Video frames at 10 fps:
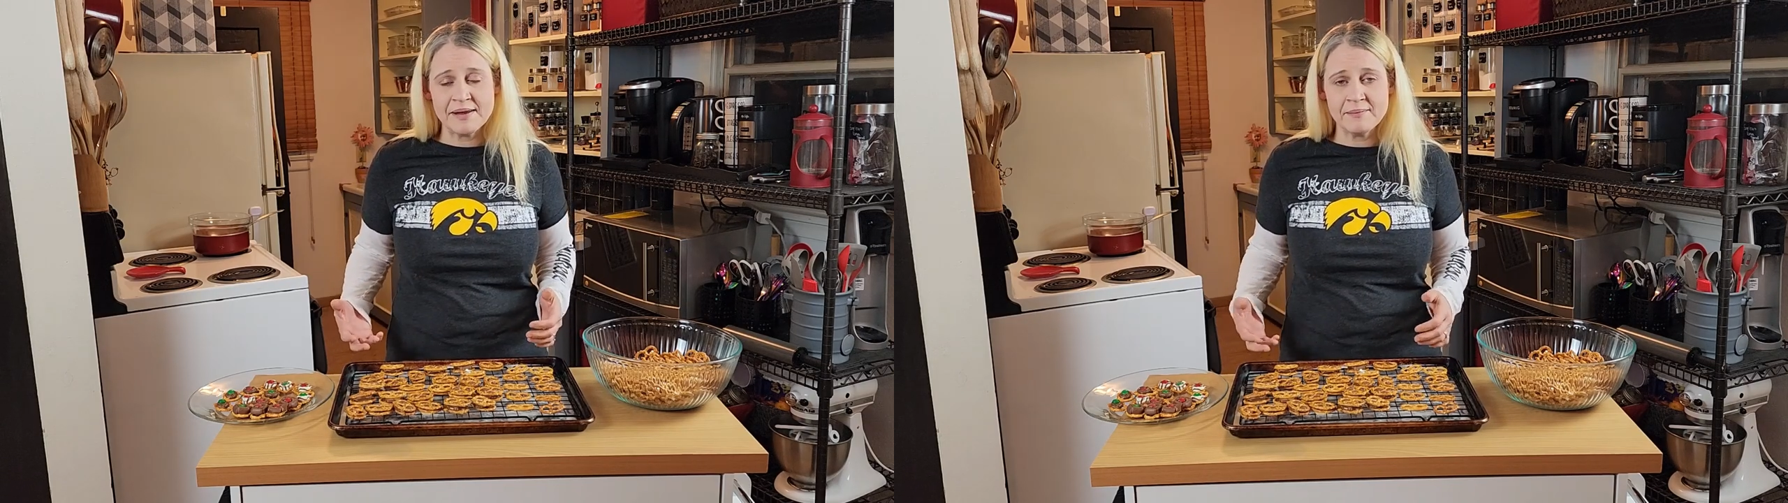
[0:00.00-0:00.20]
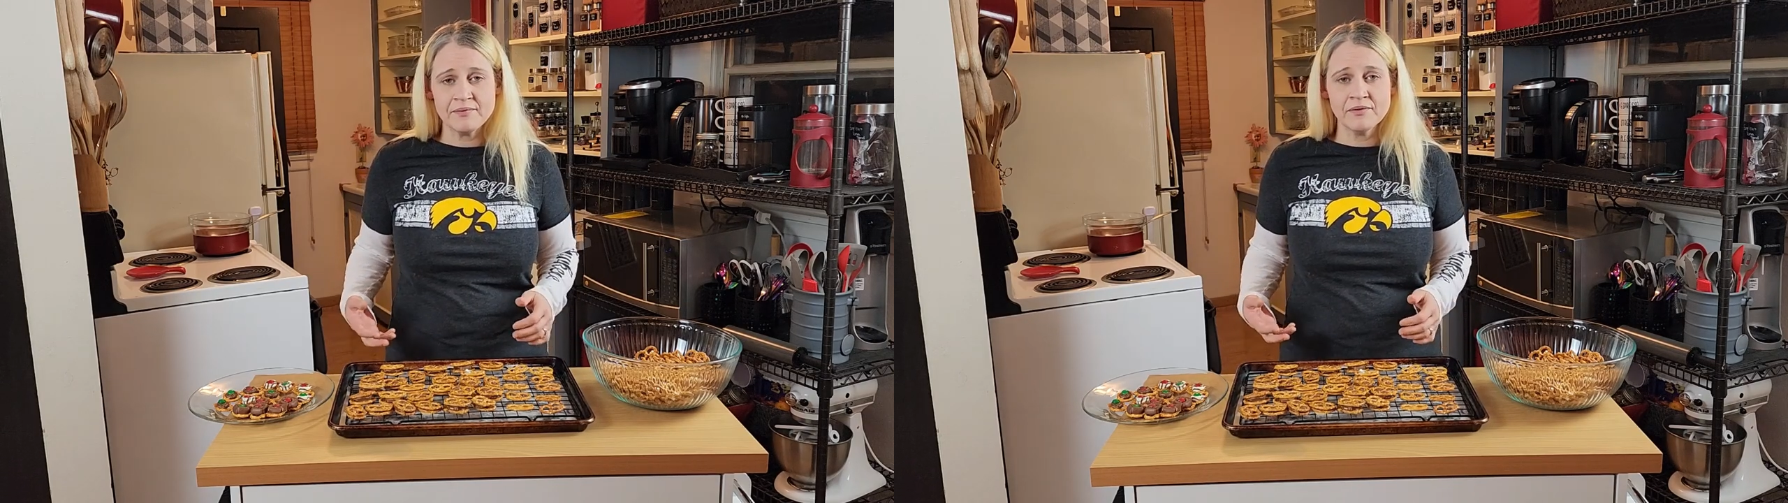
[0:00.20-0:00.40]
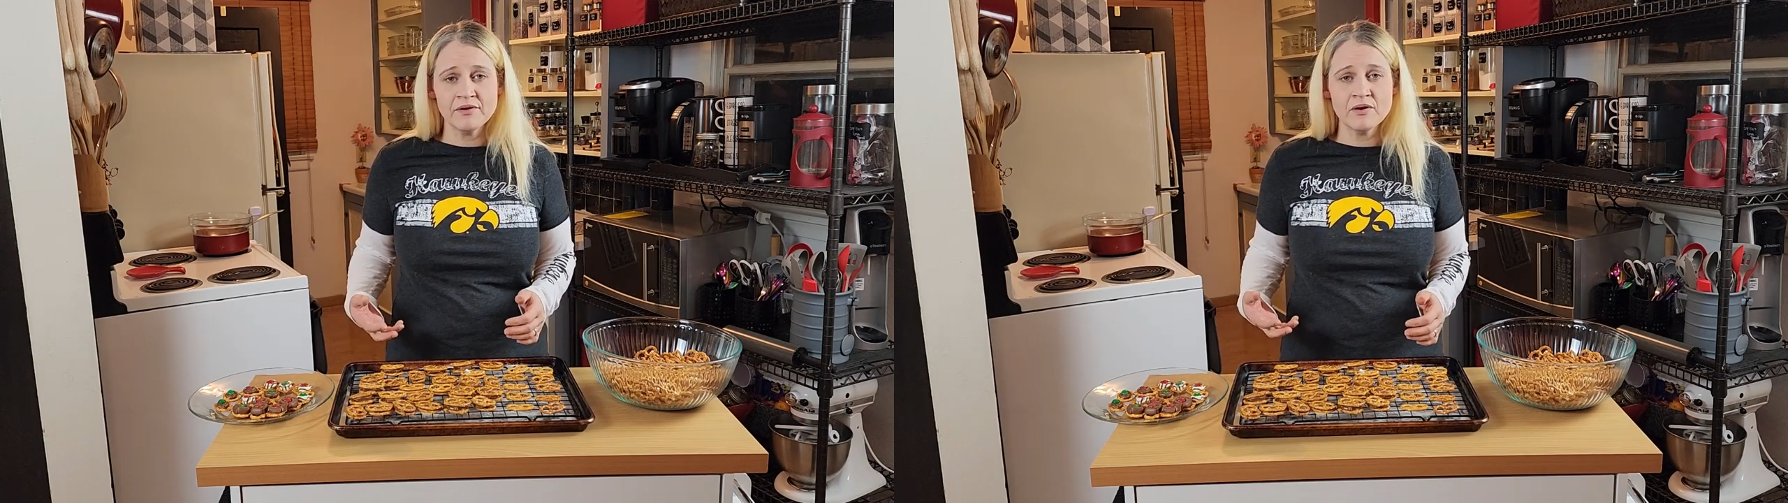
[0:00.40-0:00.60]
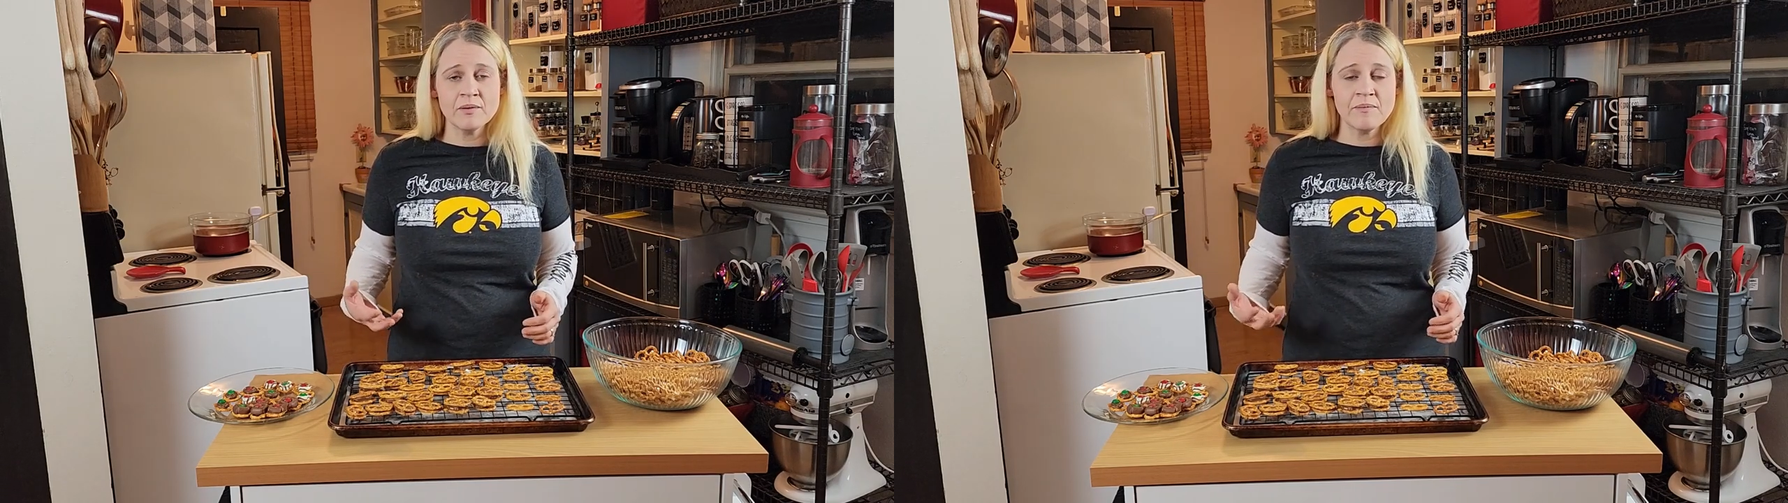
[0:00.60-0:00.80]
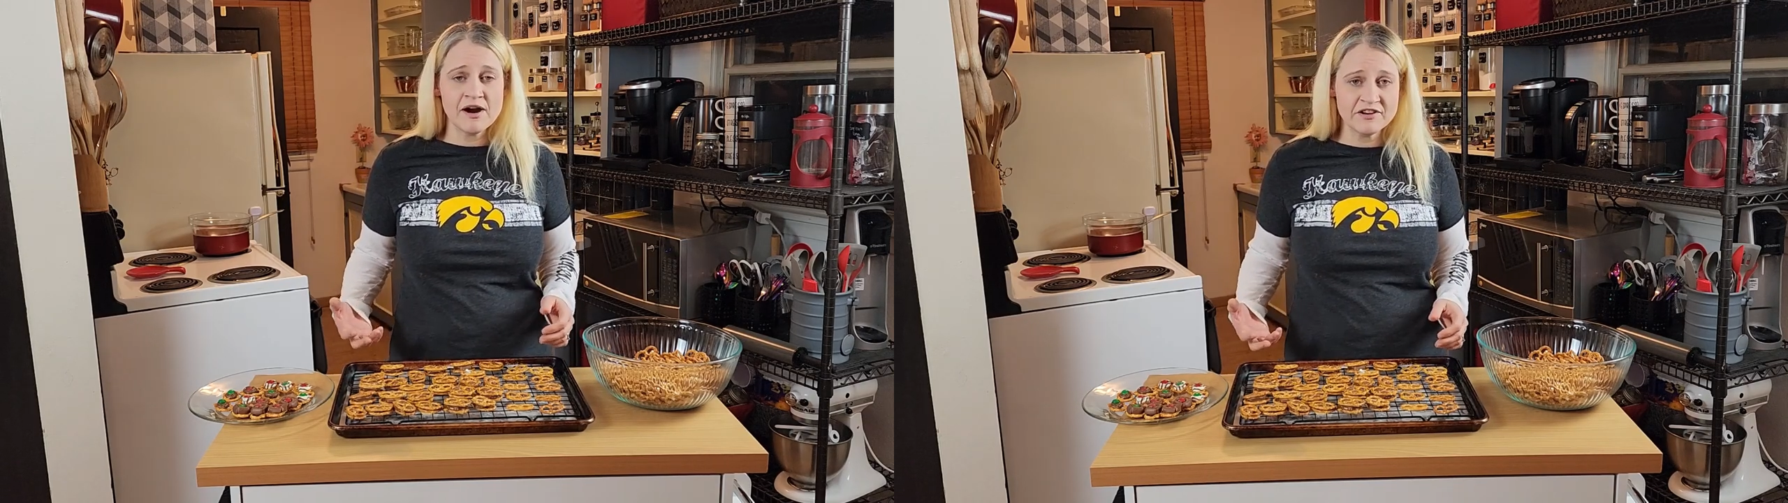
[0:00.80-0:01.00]
paper
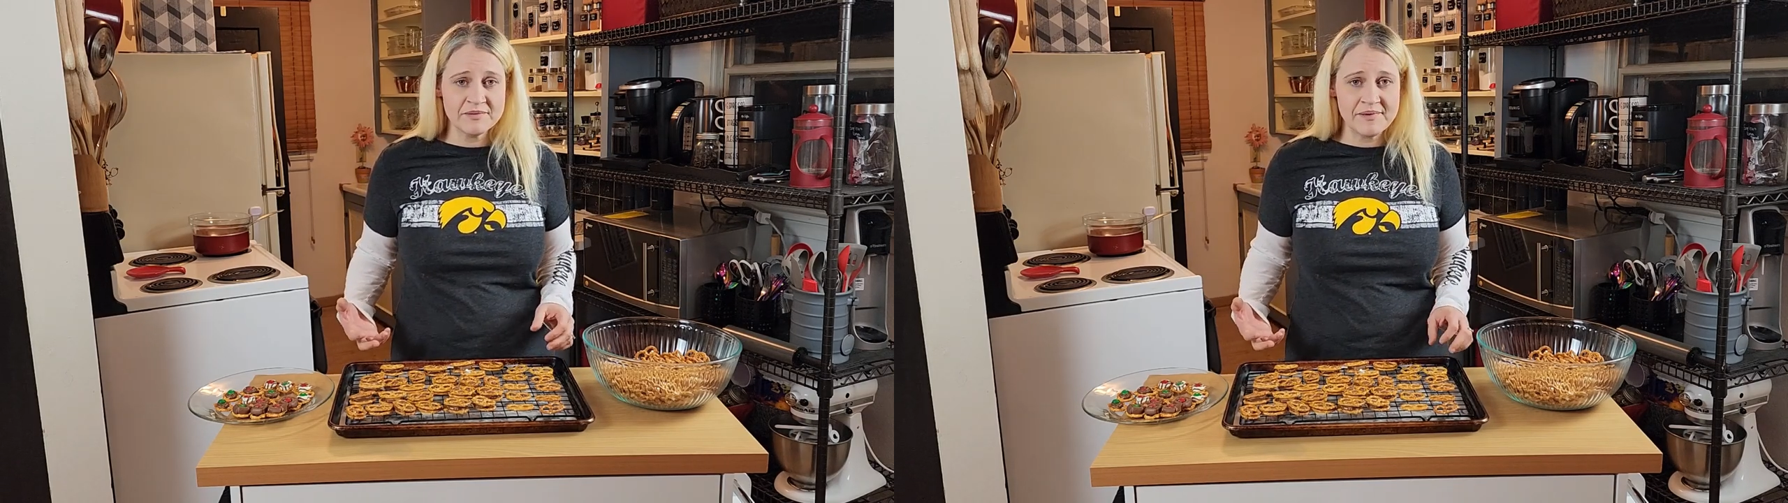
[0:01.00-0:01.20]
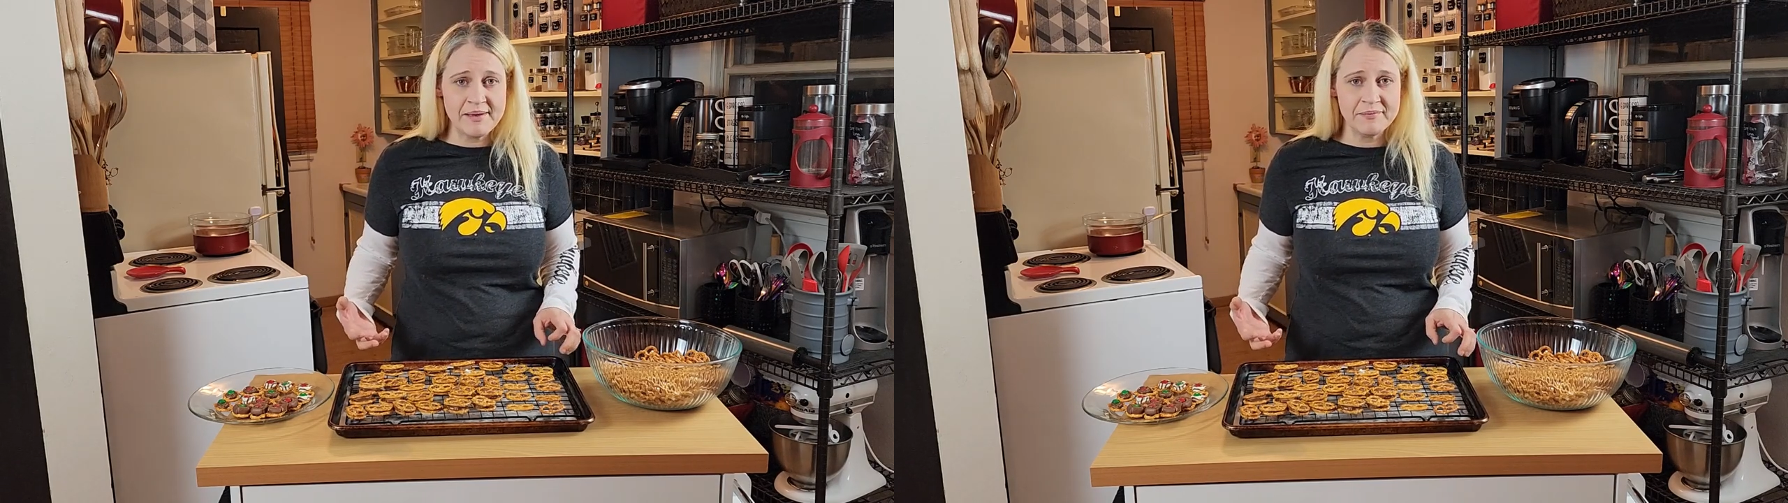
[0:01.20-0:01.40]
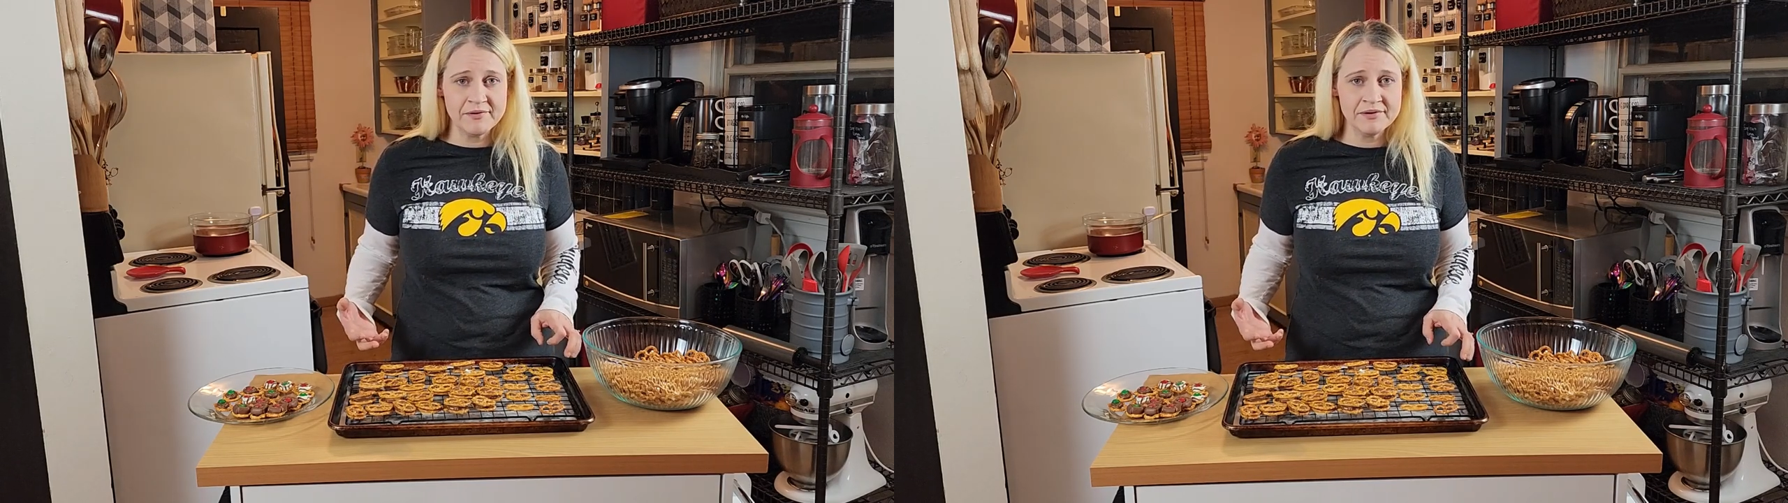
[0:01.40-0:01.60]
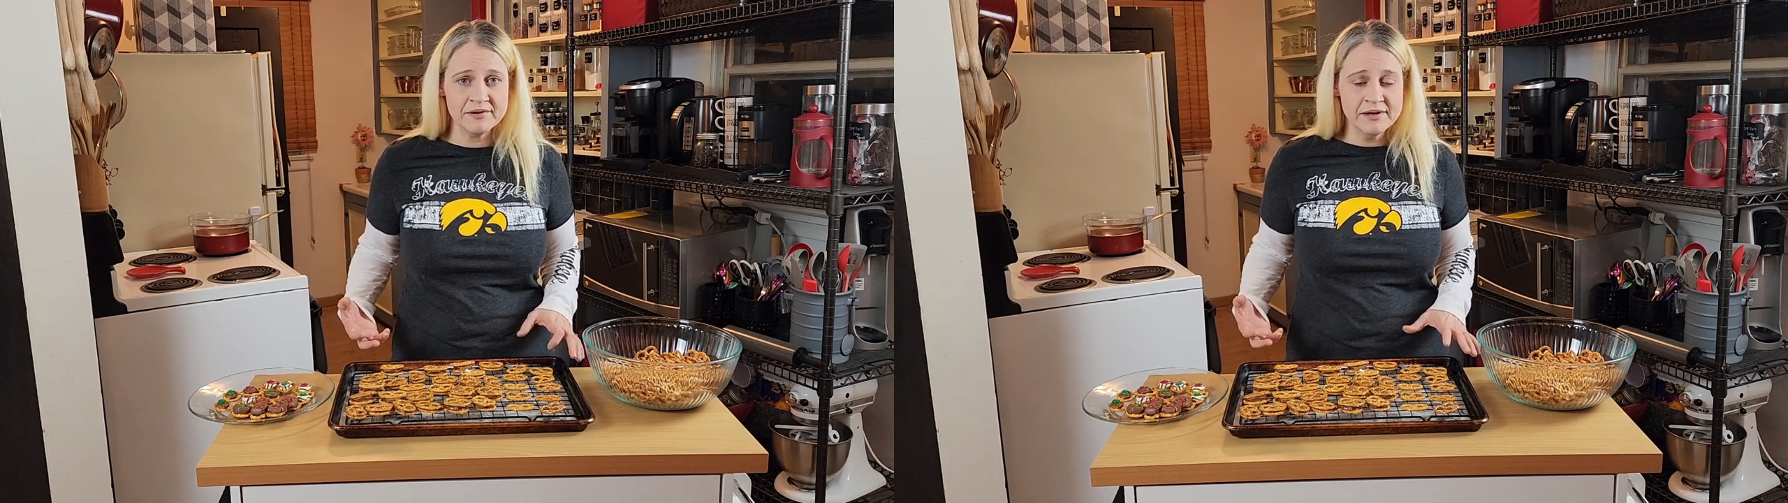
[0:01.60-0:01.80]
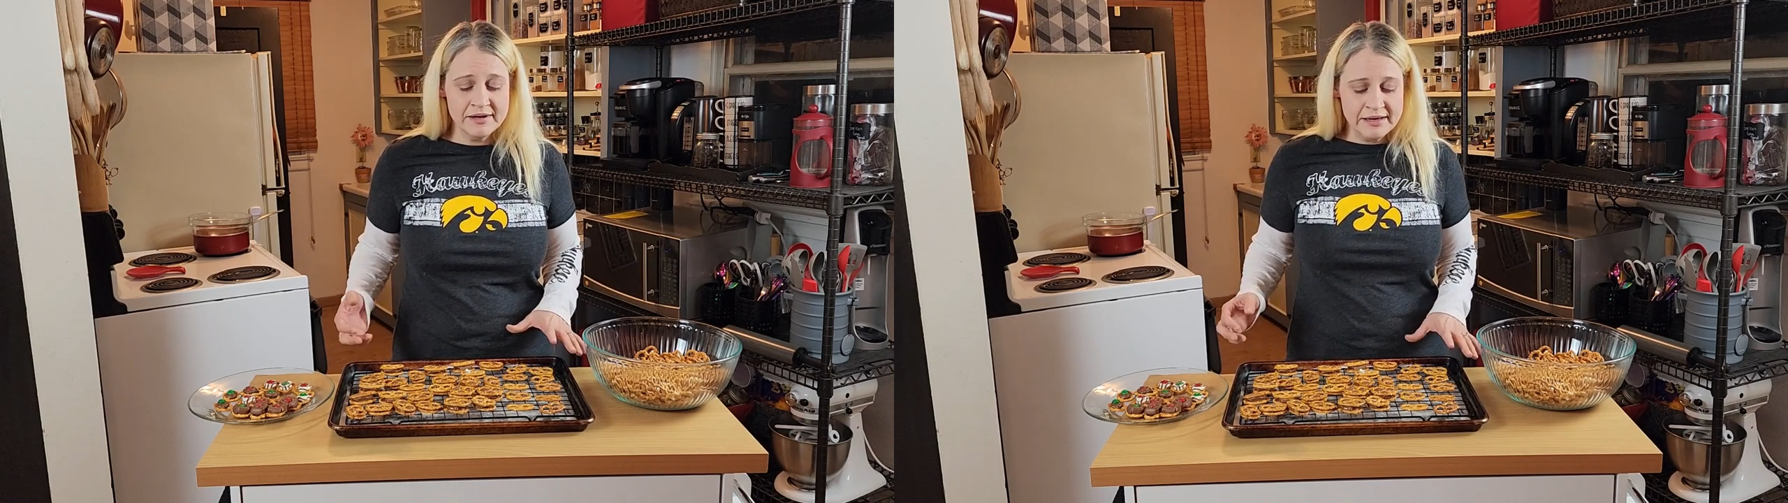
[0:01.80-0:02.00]
or parchment paper,